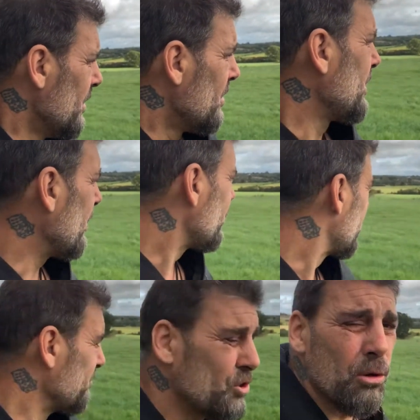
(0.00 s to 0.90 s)
I know
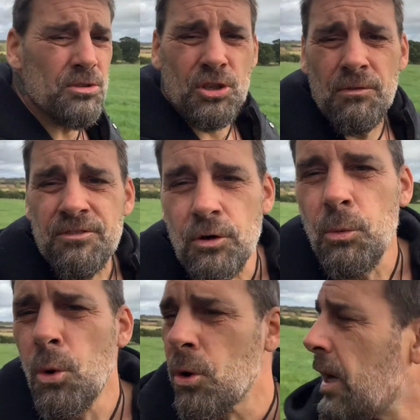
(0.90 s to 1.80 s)
some dog's gone for a
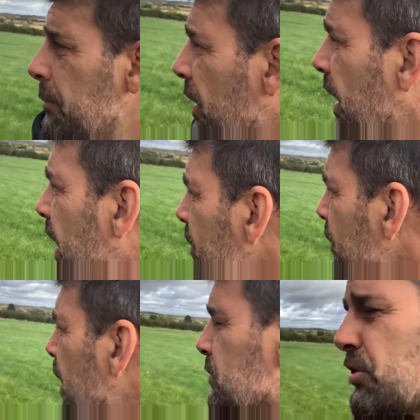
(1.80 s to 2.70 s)
walk up there, and I
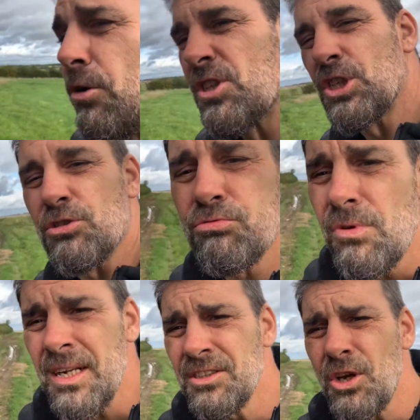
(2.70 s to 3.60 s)
know Dodge just
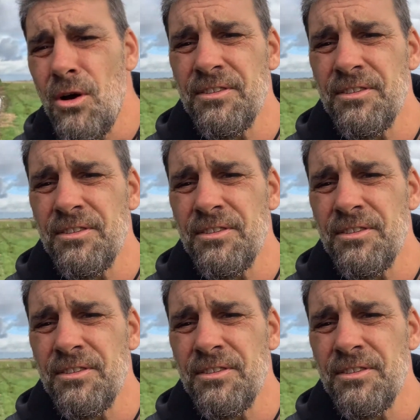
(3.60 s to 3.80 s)
runs off.